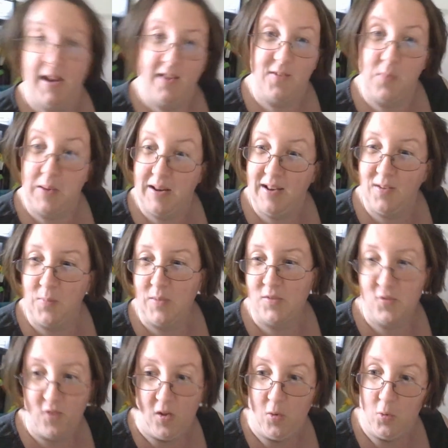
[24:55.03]
is what it is. We have to
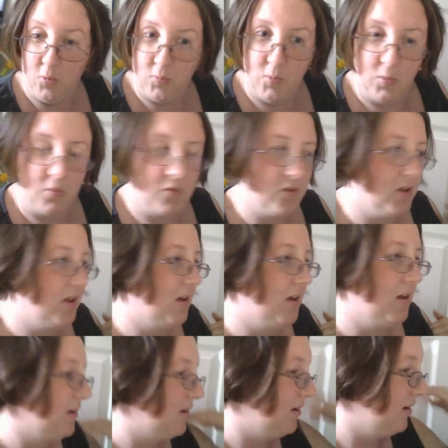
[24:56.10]
follow the rules.
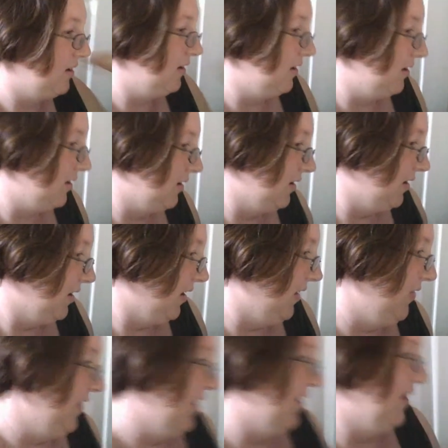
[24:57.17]

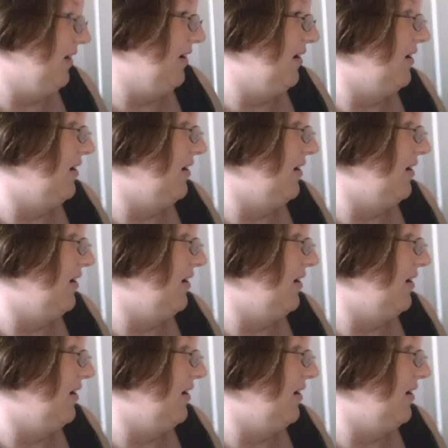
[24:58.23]
And then